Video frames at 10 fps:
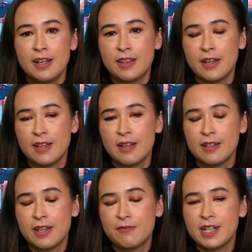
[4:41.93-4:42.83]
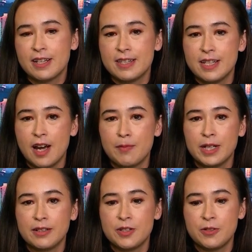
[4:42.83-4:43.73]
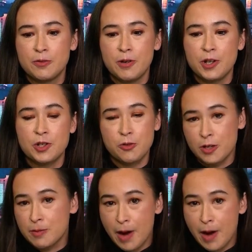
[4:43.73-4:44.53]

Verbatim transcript: the, the FDIC coming to assure